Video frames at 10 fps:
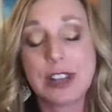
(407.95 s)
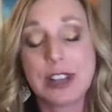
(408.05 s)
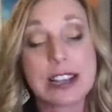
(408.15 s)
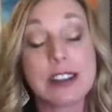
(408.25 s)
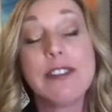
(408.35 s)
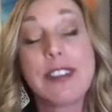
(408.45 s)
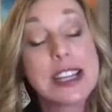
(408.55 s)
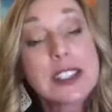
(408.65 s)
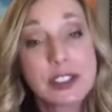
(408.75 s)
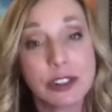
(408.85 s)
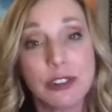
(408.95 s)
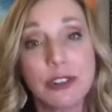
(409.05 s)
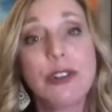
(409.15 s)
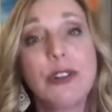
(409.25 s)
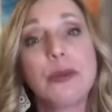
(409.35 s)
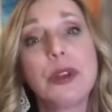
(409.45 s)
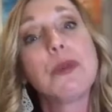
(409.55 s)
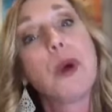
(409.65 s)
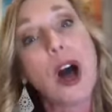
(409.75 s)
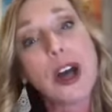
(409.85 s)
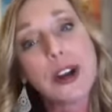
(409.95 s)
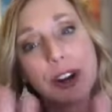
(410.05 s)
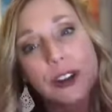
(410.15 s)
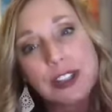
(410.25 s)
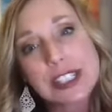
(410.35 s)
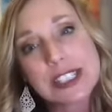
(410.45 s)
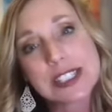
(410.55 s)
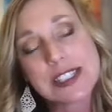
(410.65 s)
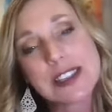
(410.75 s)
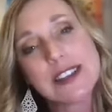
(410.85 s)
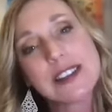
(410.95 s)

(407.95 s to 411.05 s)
like a vessel with water just